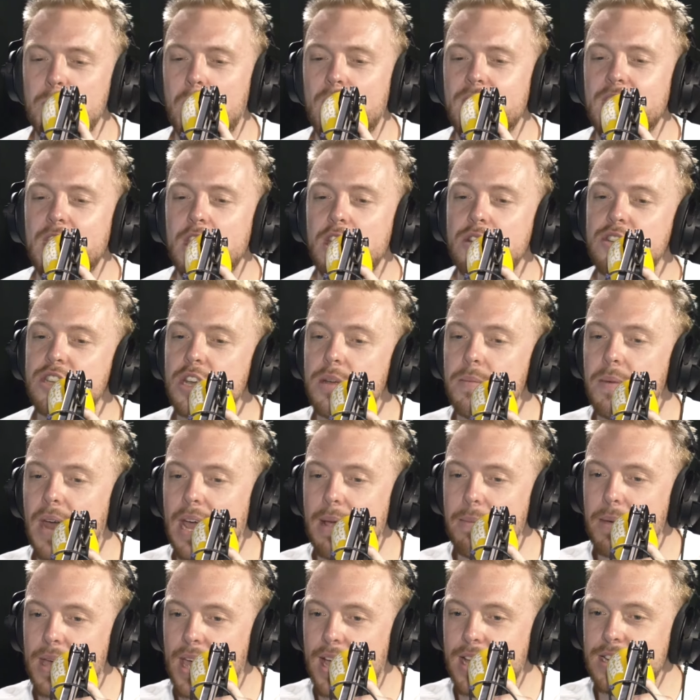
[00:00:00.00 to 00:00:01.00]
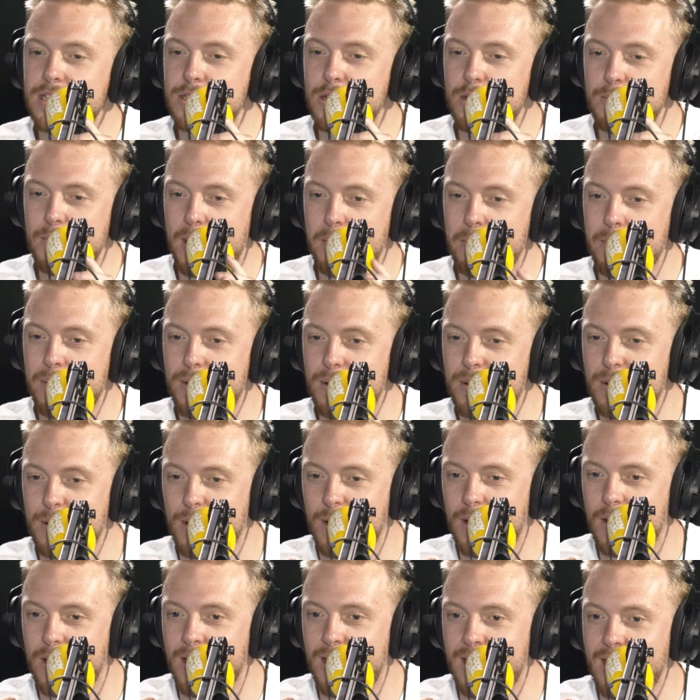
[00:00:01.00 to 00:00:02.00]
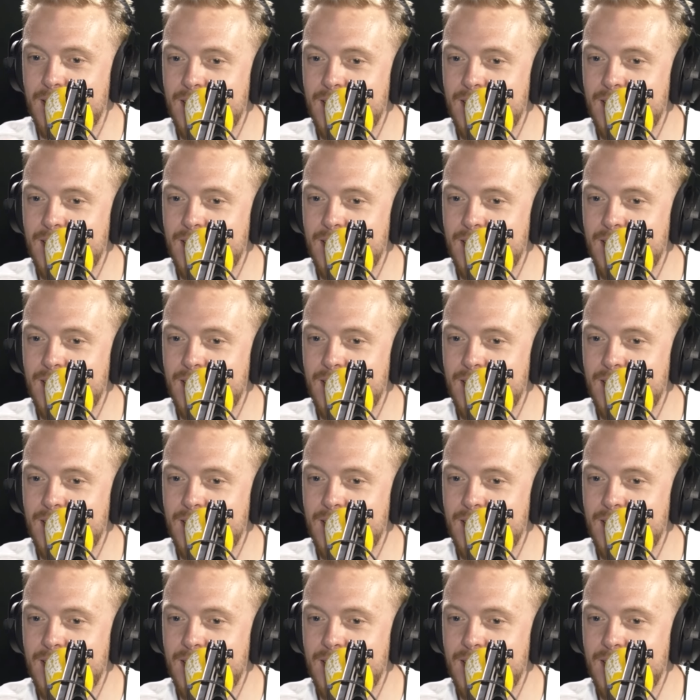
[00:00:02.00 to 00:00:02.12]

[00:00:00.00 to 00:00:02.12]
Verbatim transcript: my YouTube name again? Do you remember? Or